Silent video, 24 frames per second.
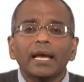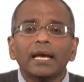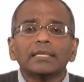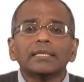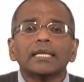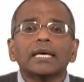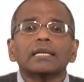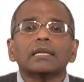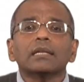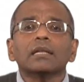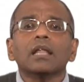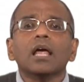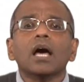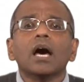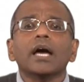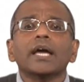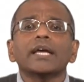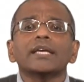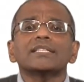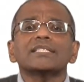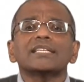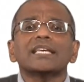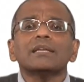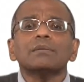that
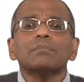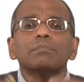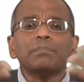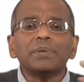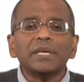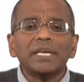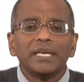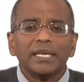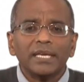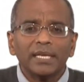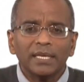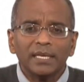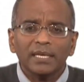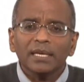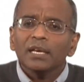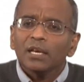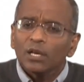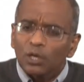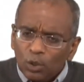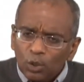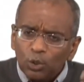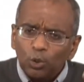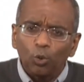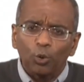lies in B,
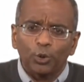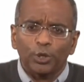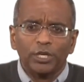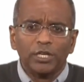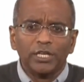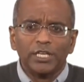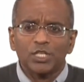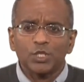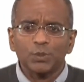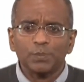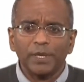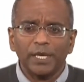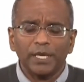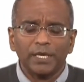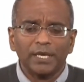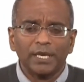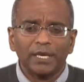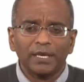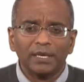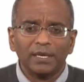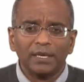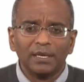colloquially speaking.